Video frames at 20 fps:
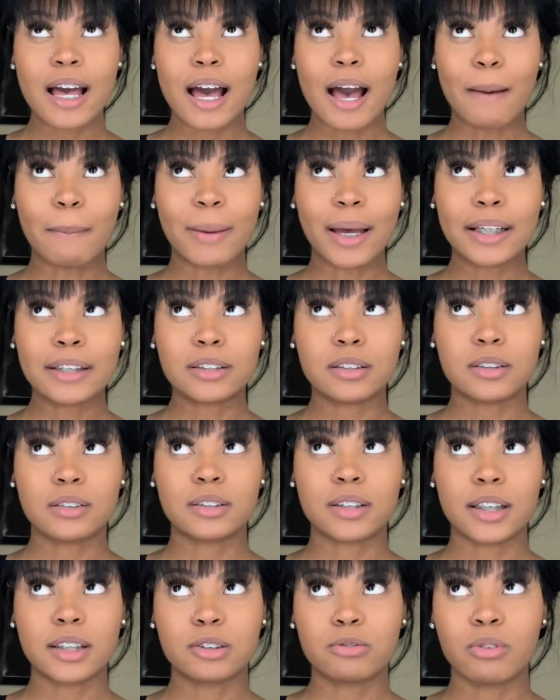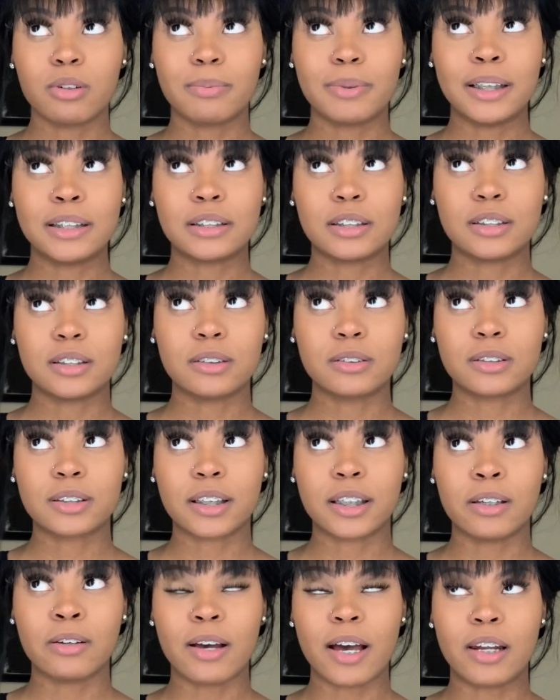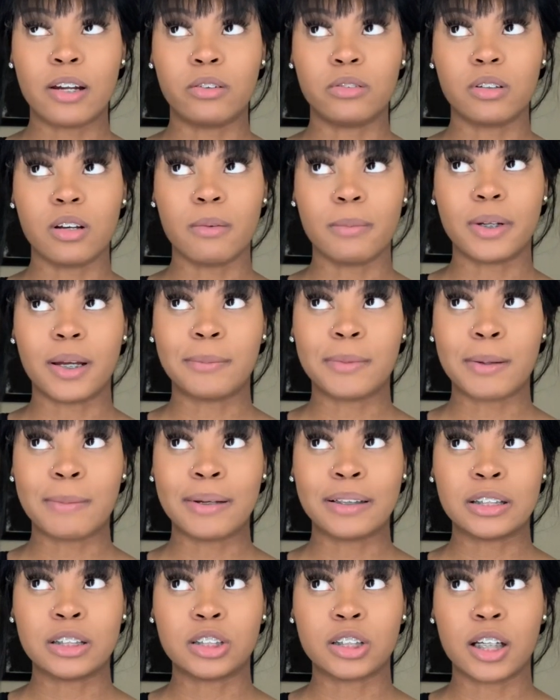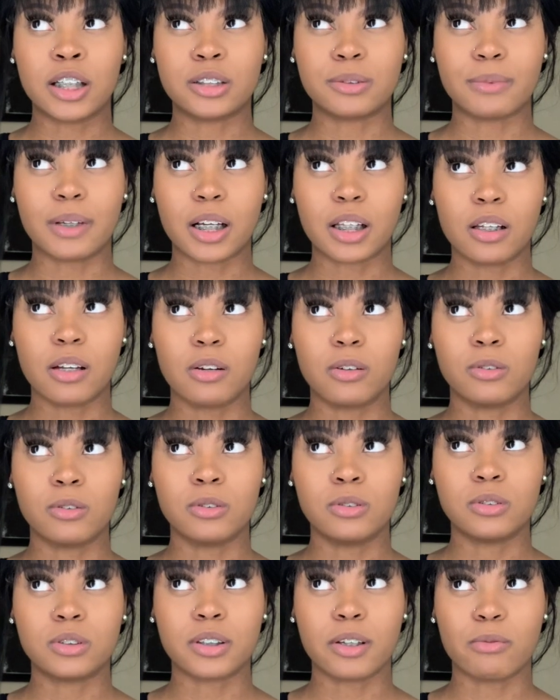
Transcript: I might just say Twin Peaks and Tilted Kilt, I don't know, but I'm not about to change my clothes.